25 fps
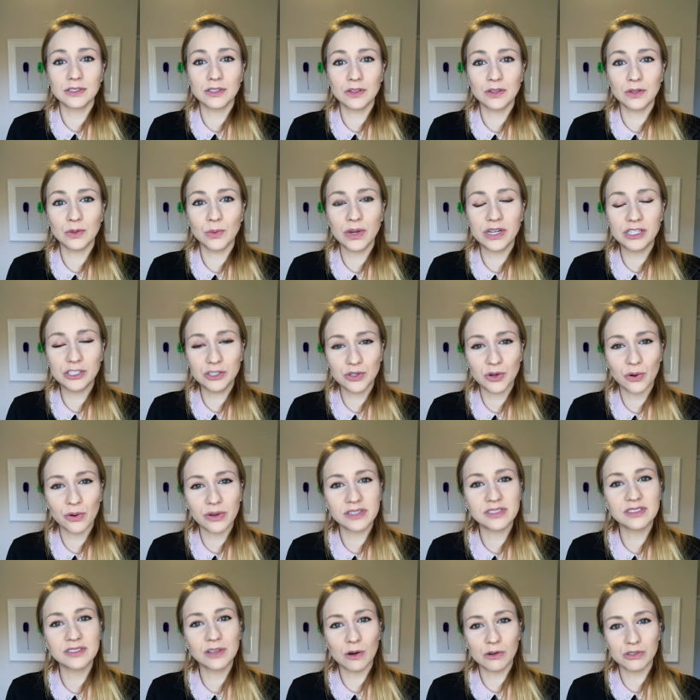to enjoy
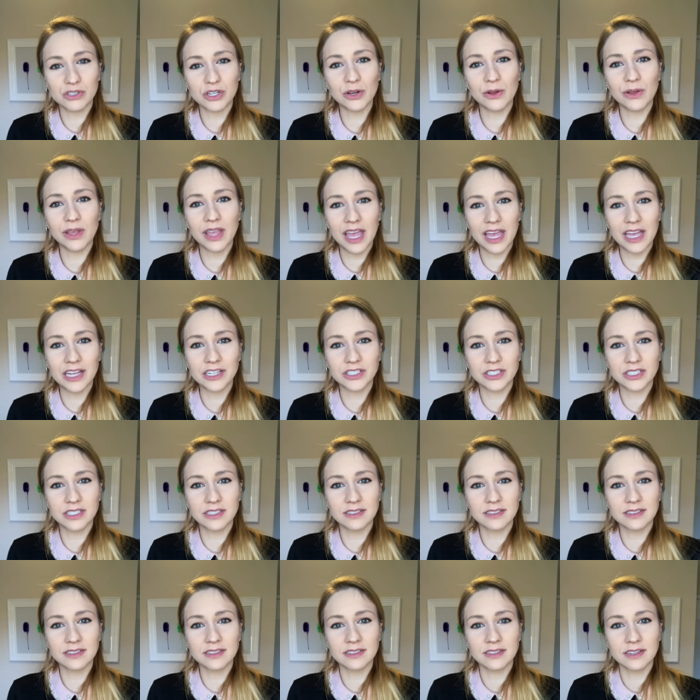social
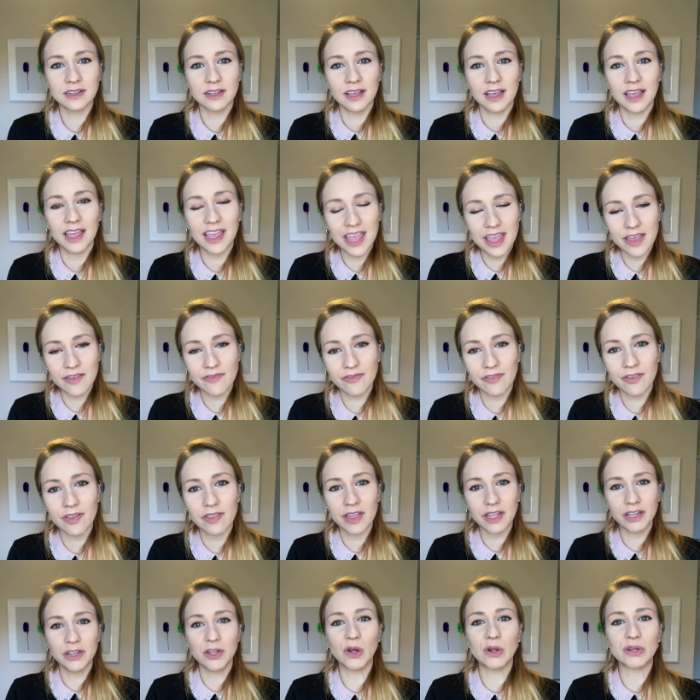occasions if
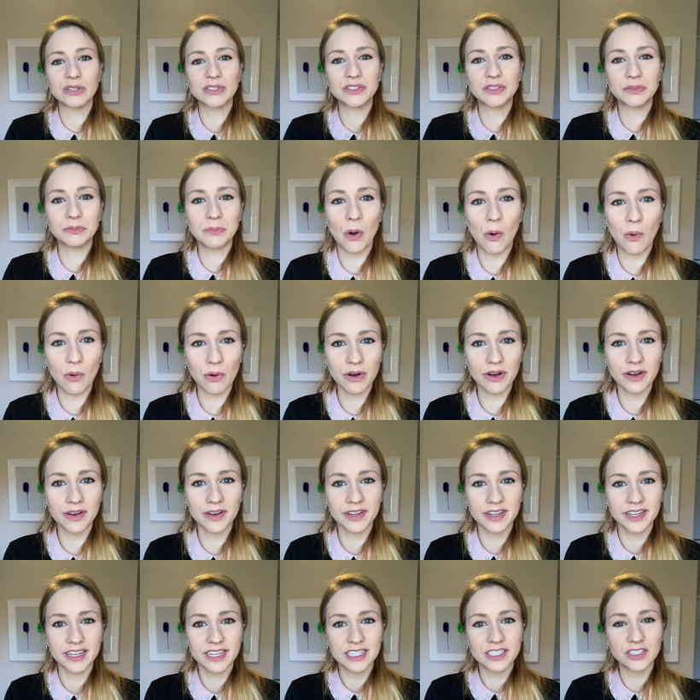they don't smoke
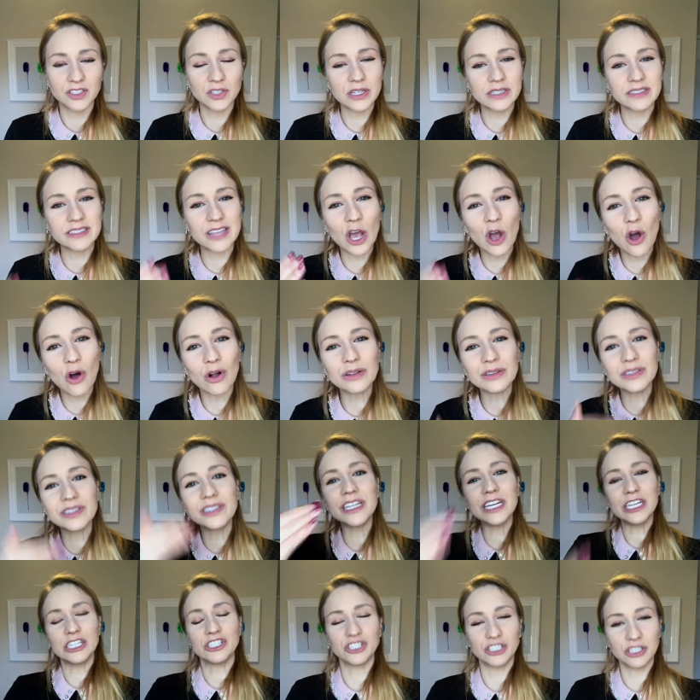so it's a
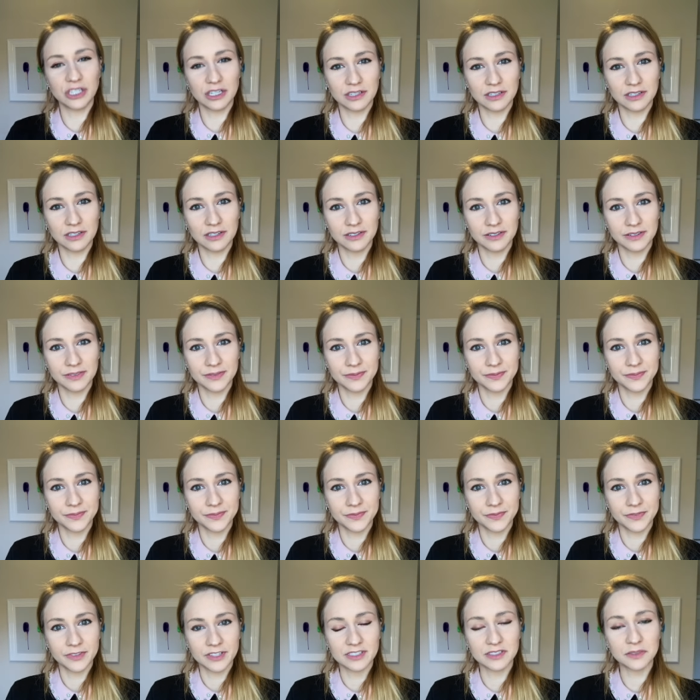condition.
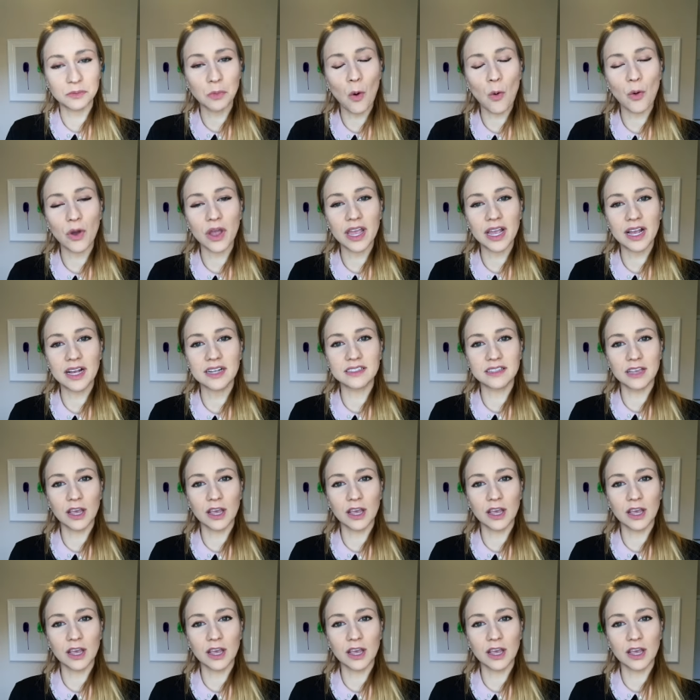Smoking is a